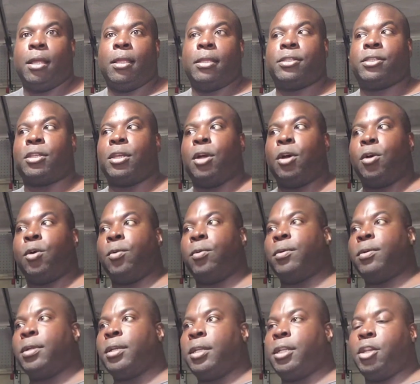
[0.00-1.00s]
So,
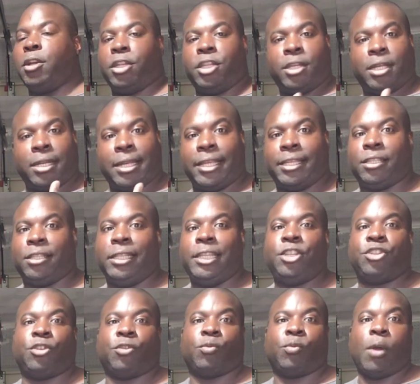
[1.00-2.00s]
you know, you can nice
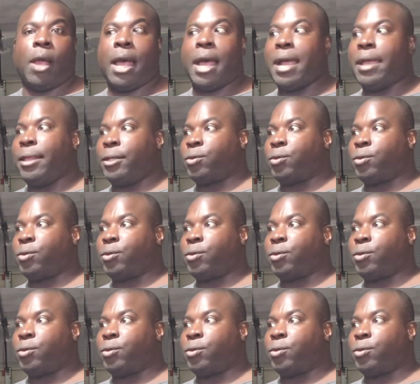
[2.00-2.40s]
leisure ride.